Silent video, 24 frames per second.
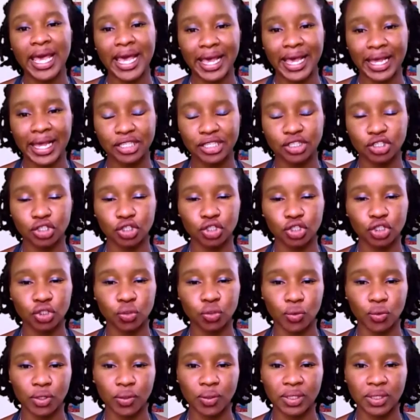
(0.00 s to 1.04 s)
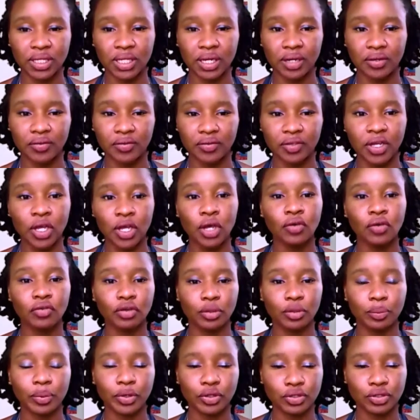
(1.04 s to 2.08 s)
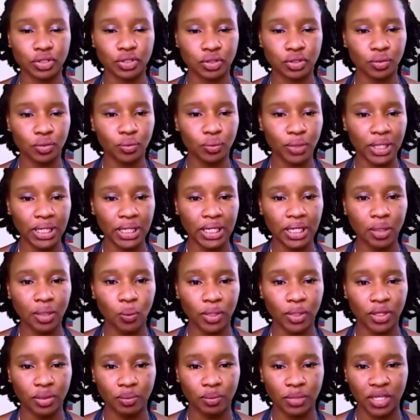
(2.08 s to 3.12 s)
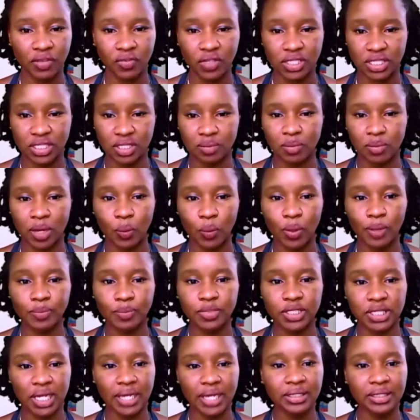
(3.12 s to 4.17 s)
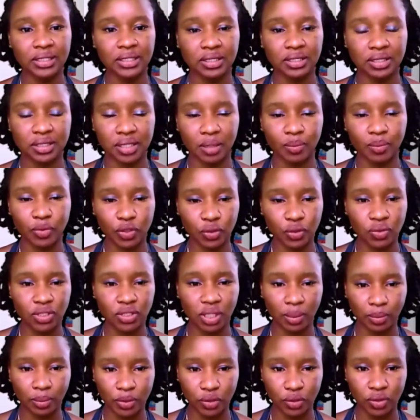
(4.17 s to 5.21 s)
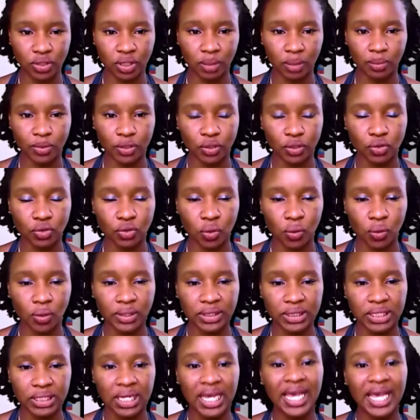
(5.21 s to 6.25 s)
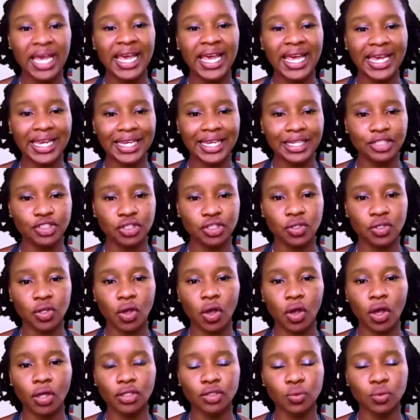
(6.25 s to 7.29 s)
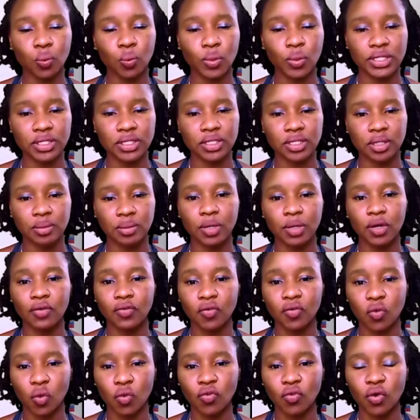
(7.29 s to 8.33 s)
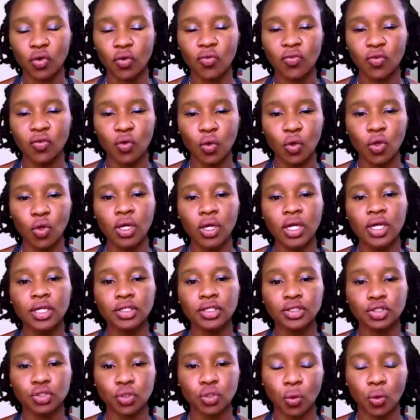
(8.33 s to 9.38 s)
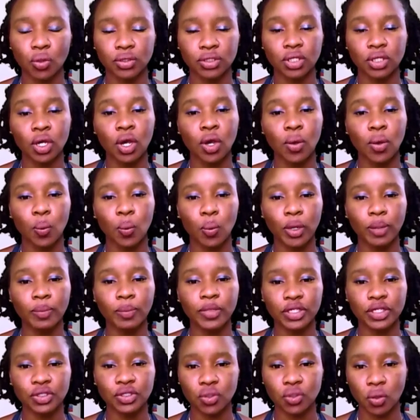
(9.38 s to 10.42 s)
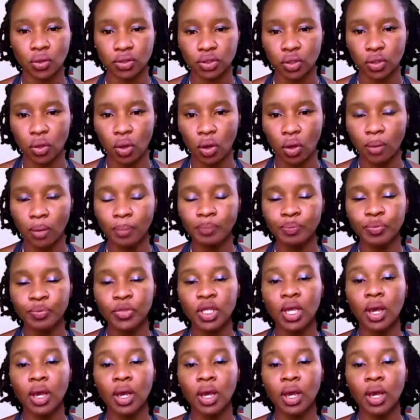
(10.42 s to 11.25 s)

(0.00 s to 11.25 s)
and show your love. For a personal reading with me, visit my website www.angelheartwisdom444.weebly.com.